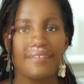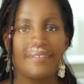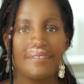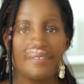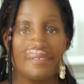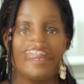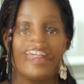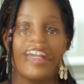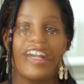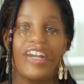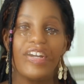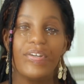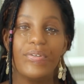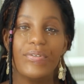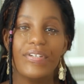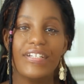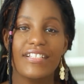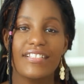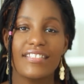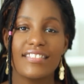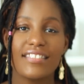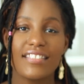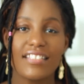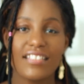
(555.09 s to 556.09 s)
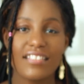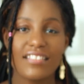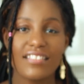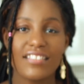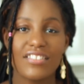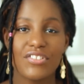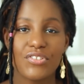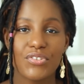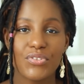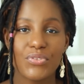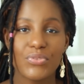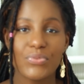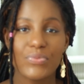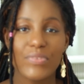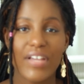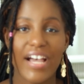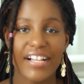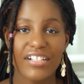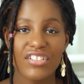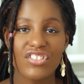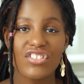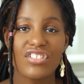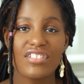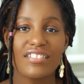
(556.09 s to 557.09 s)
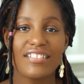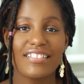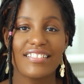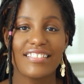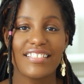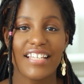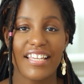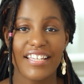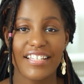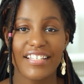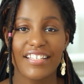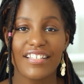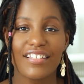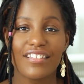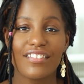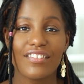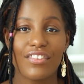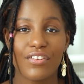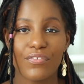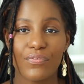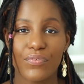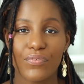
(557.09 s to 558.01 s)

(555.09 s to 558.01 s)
Now it's into actually taking